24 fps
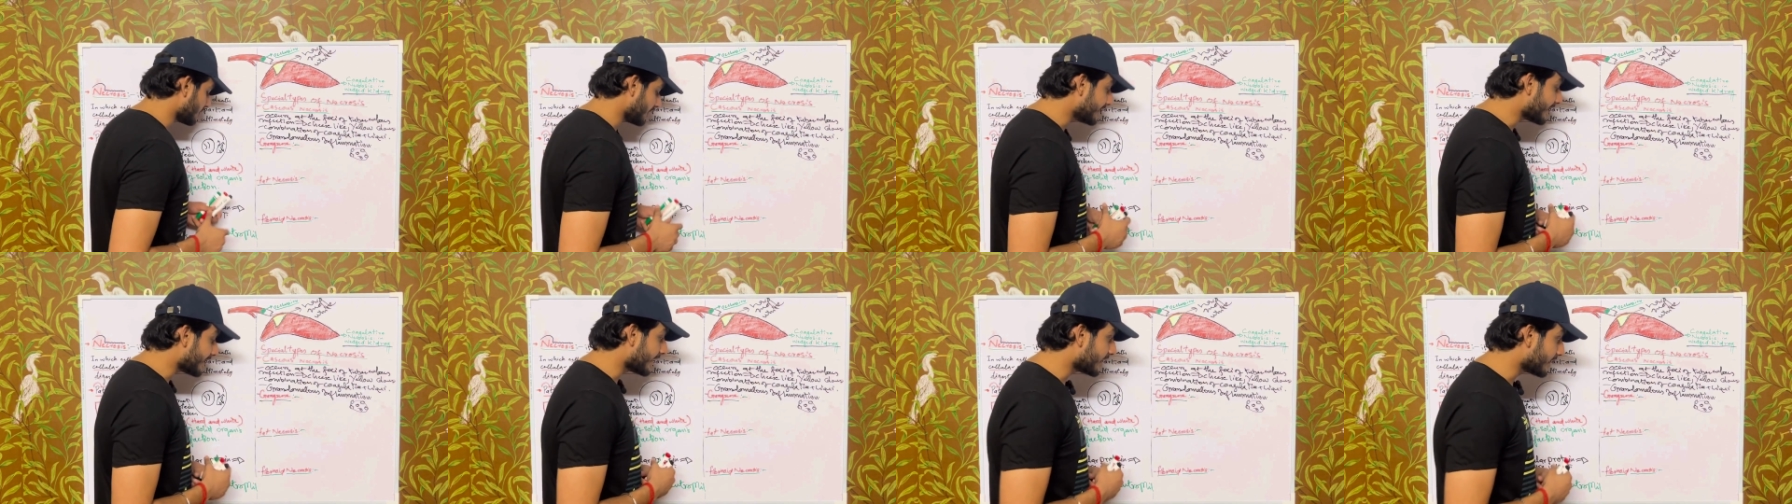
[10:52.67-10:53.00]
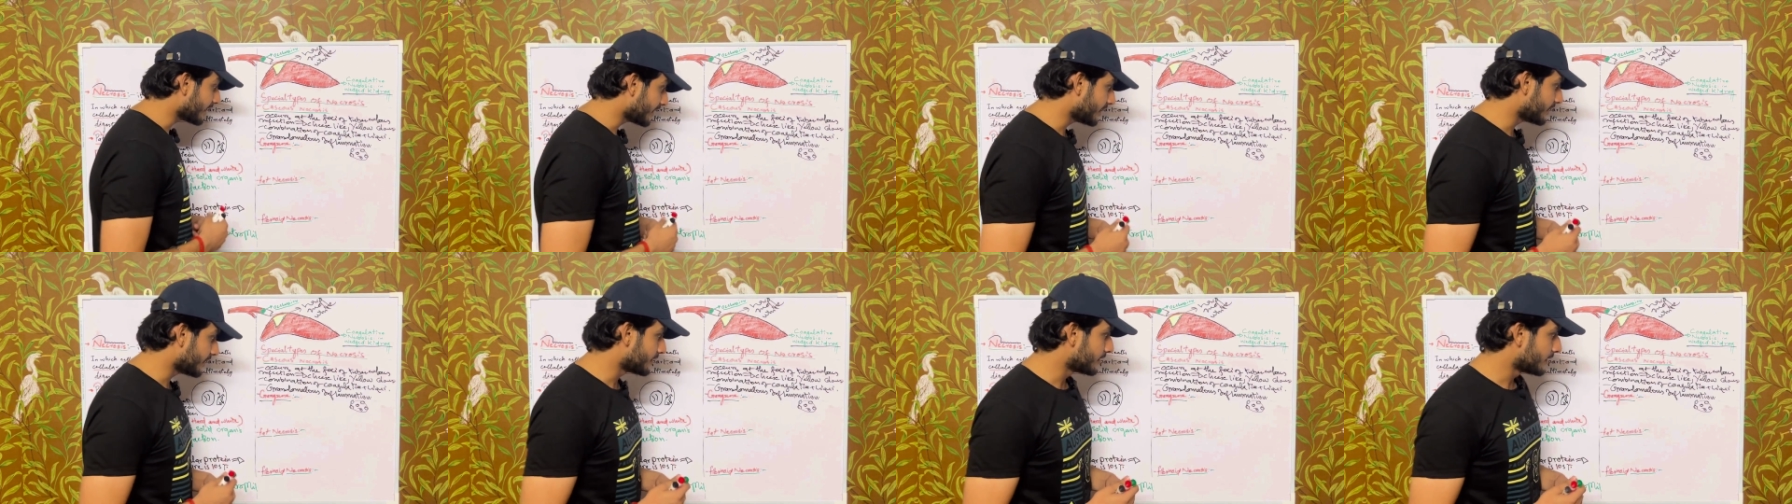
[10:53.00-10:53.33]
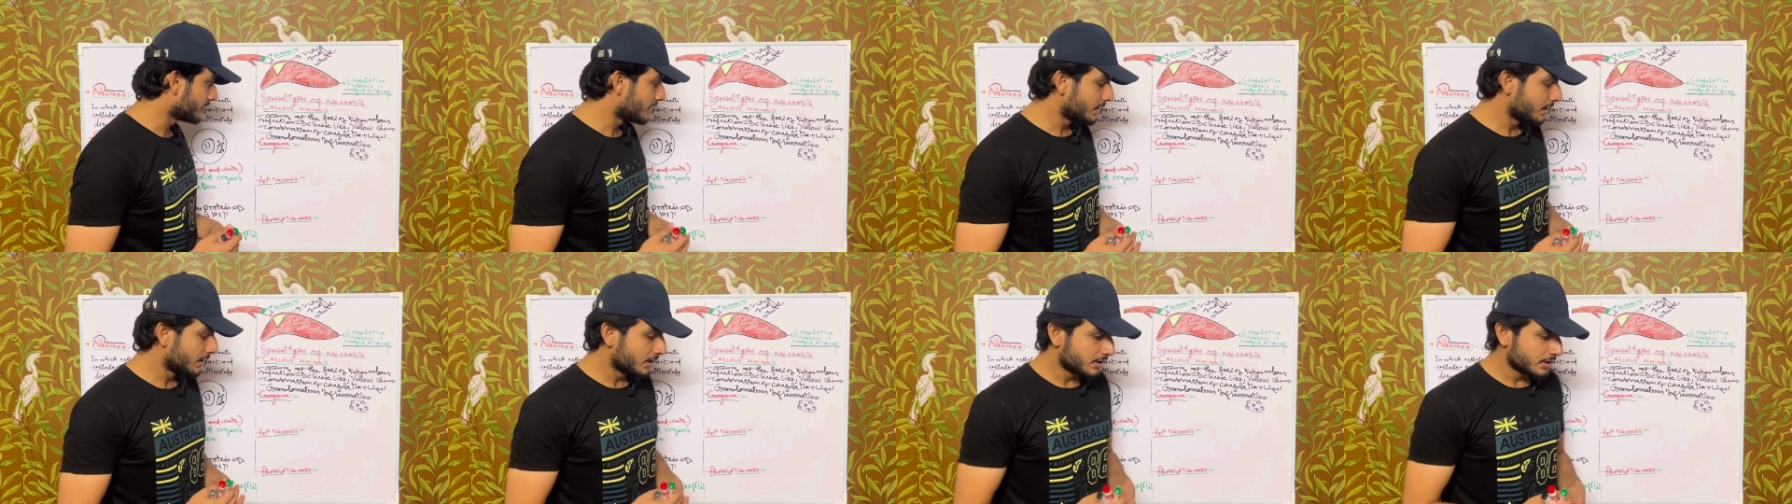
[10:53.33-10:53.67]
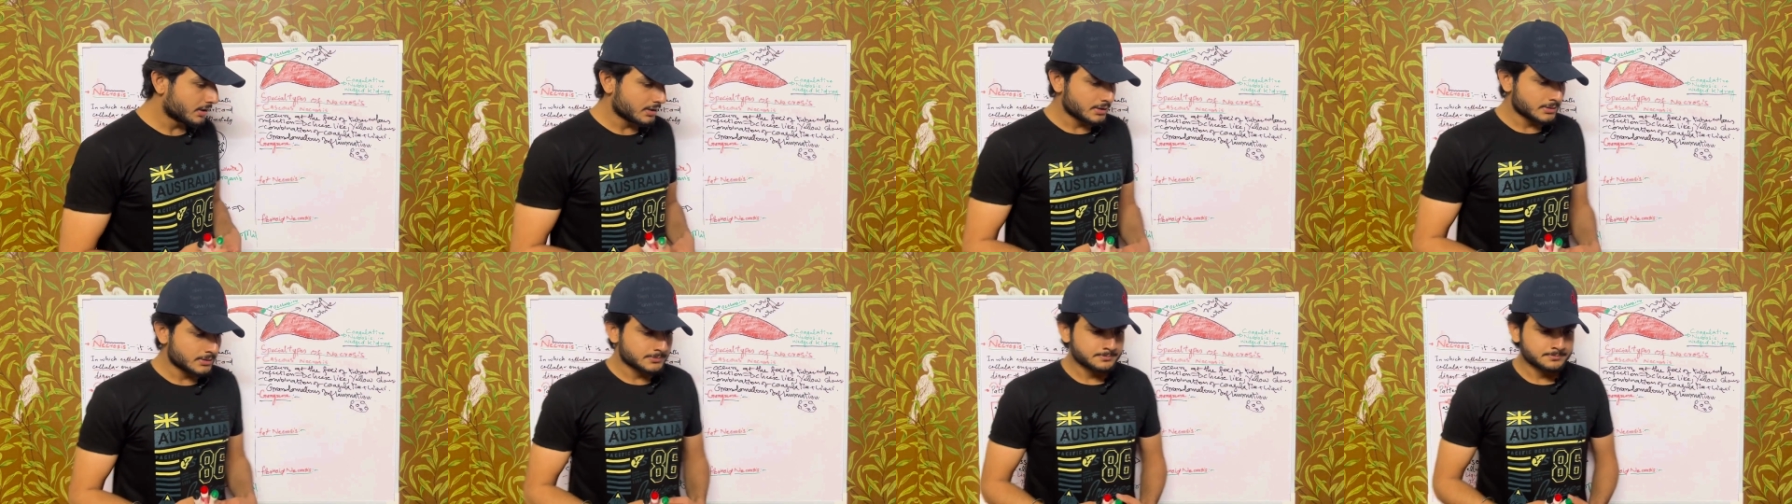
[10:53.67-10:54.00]
gangrene.
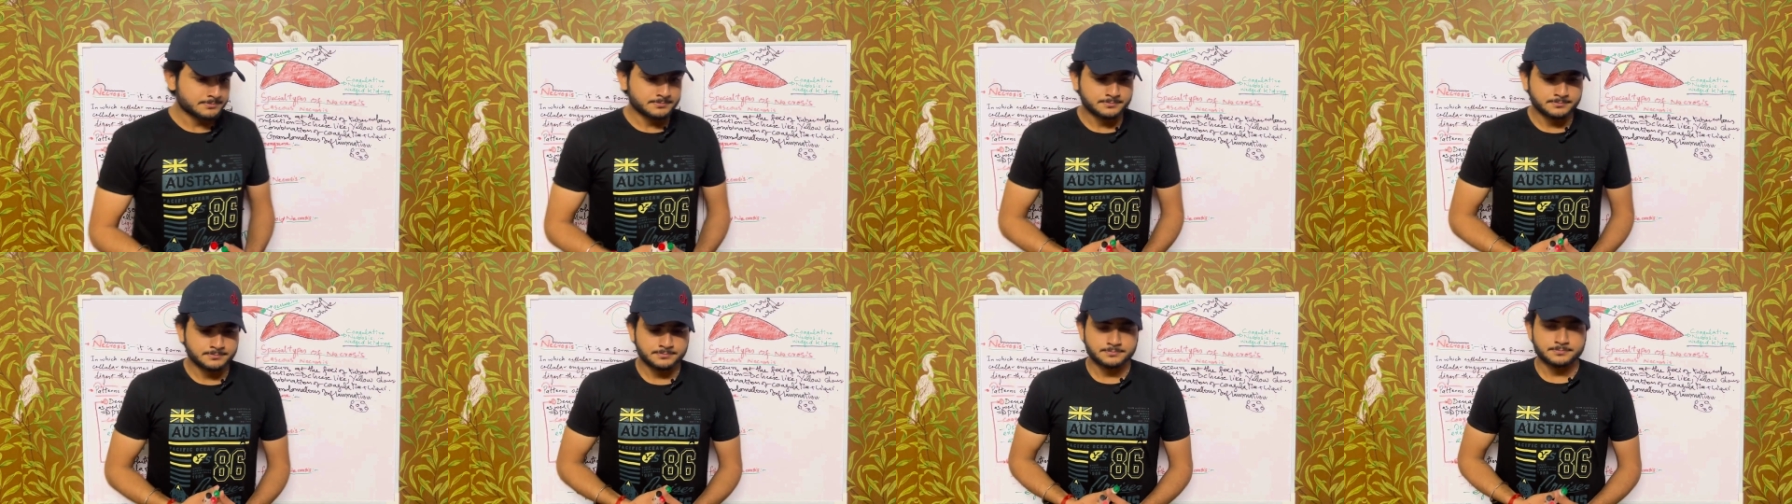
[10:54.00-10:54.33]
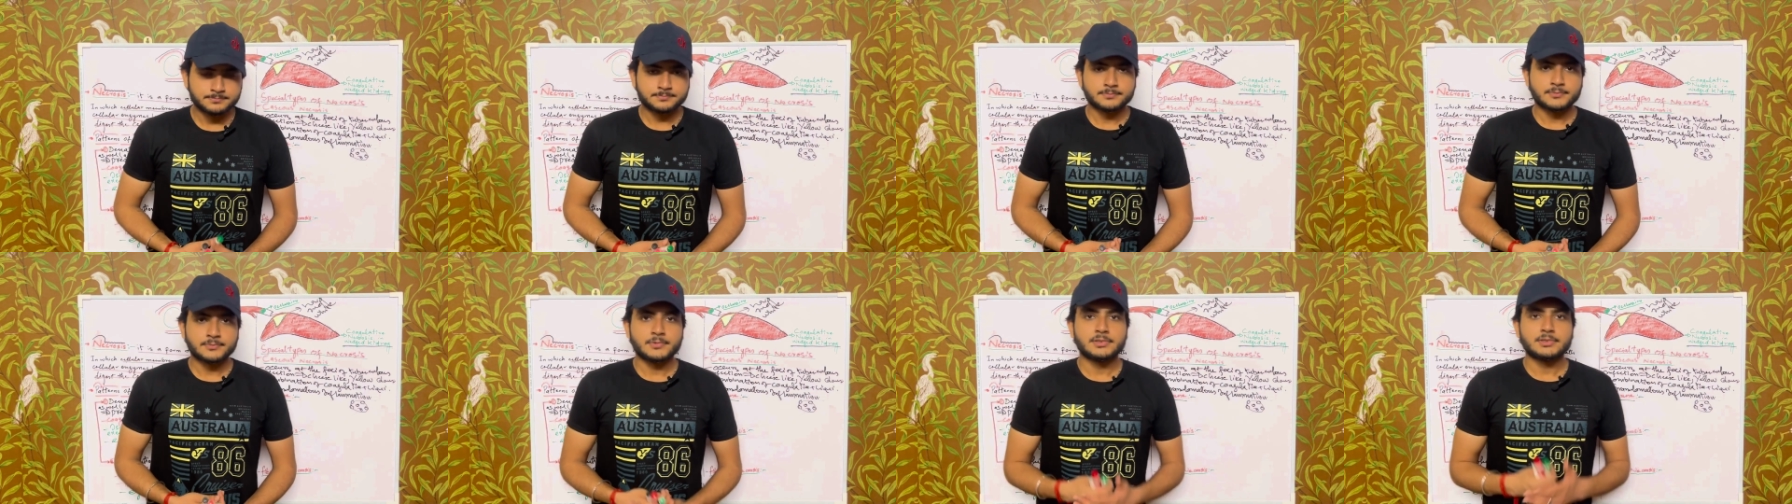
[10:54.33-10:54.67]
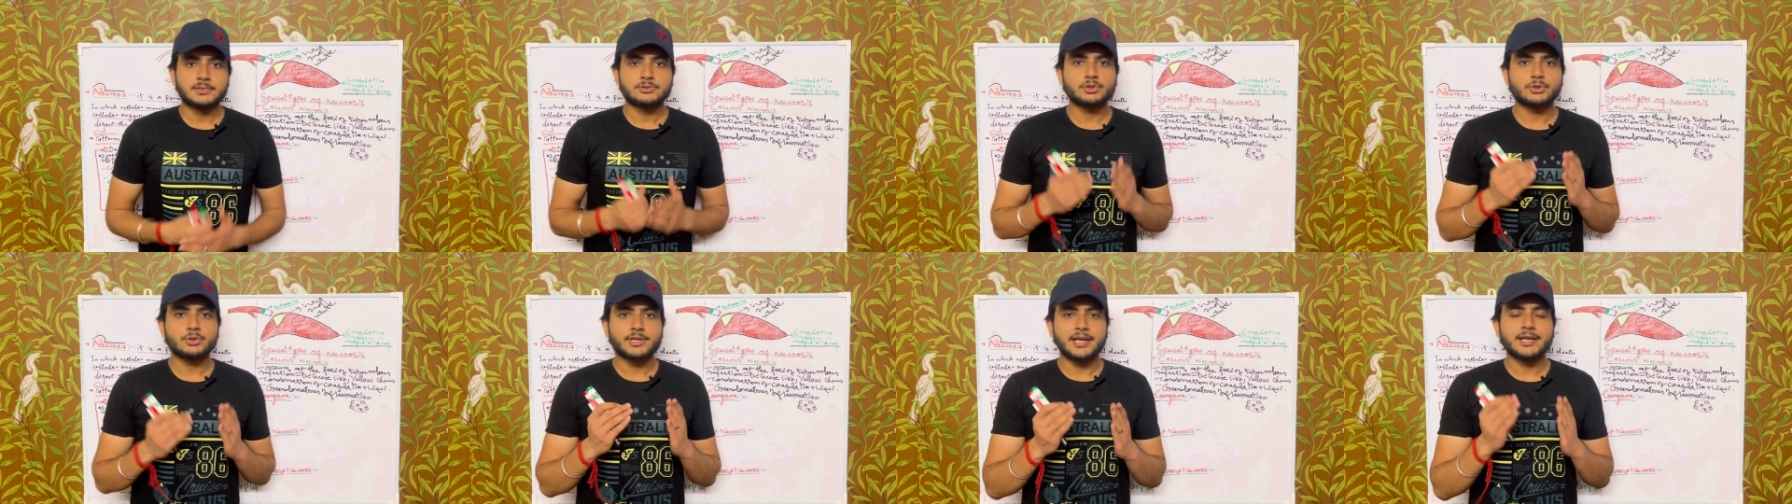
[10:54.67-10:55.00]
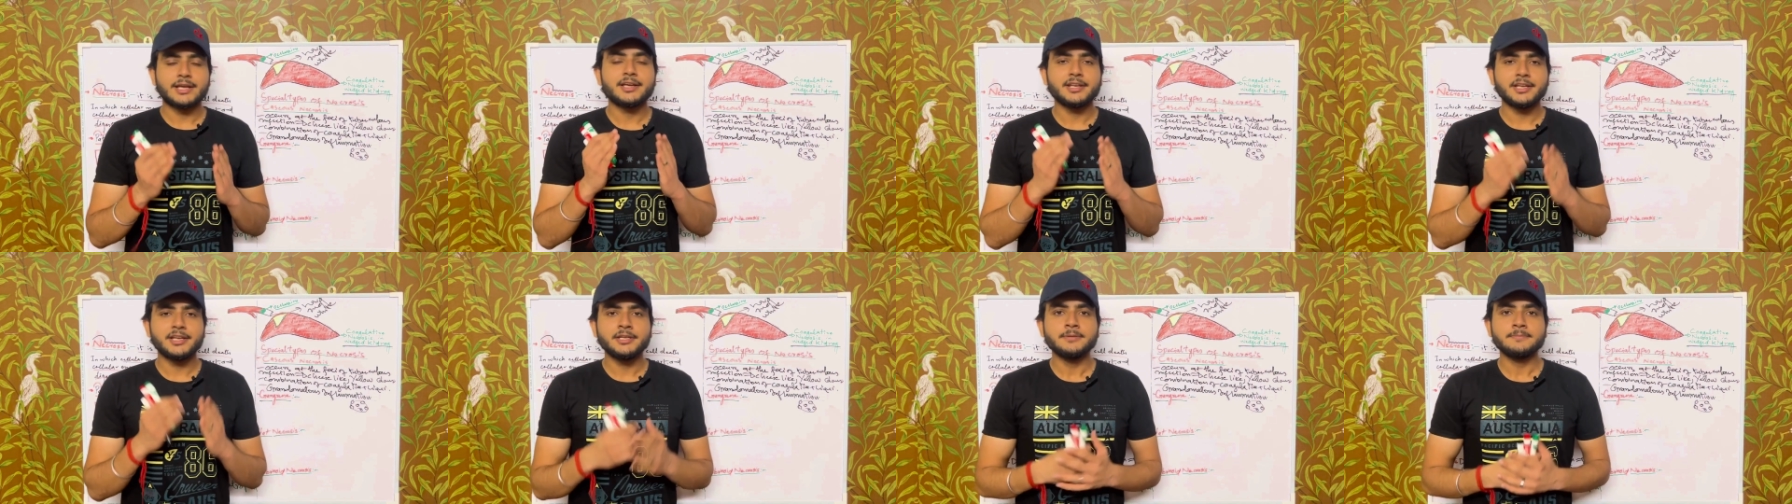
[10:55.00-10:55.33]
So
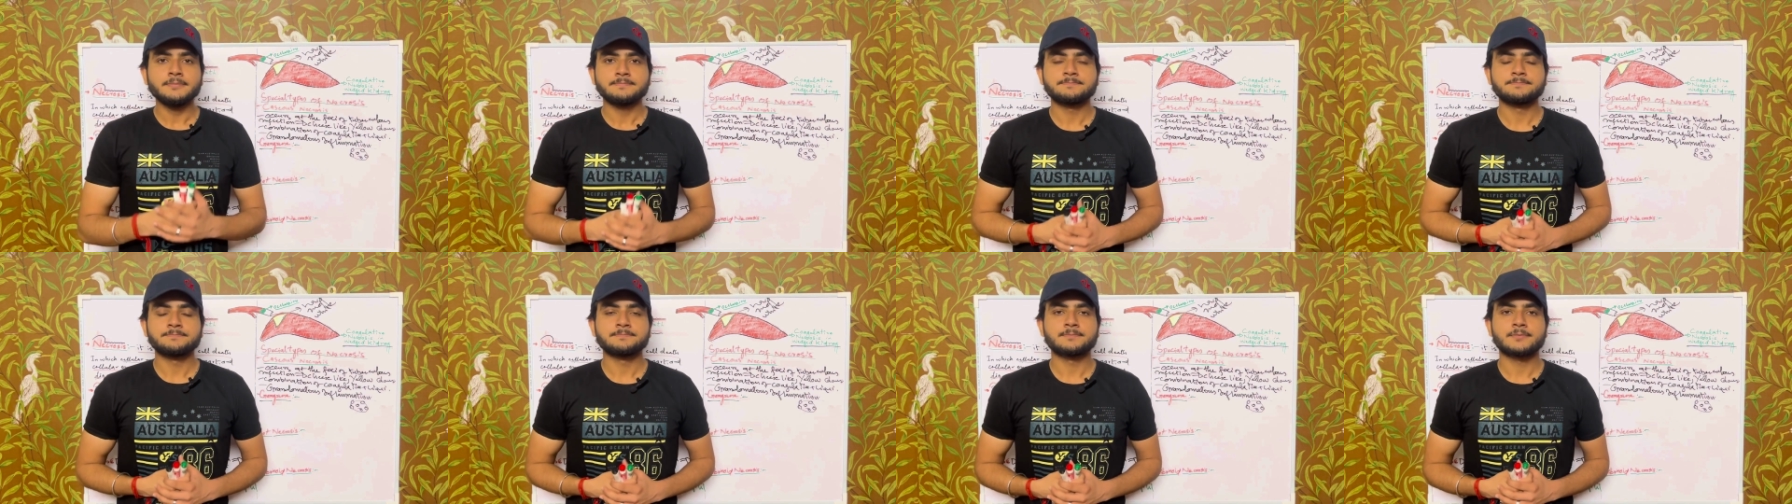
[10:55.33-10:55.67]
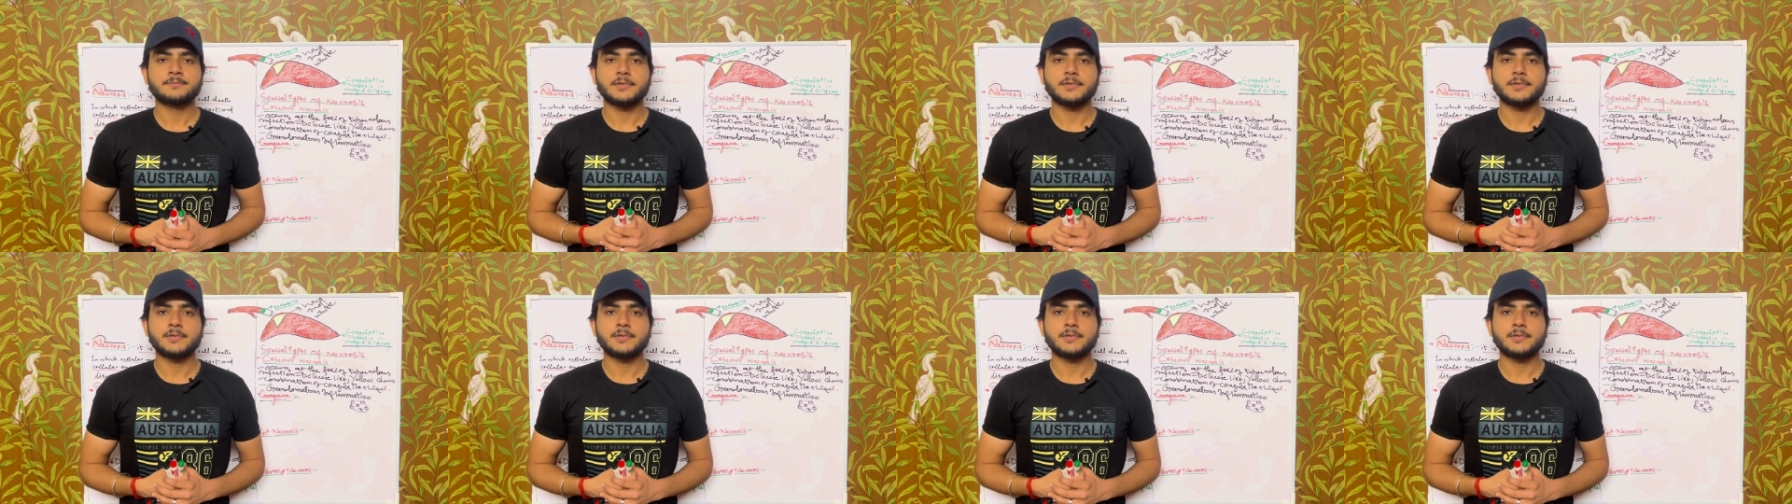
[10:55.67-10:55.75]
gangrene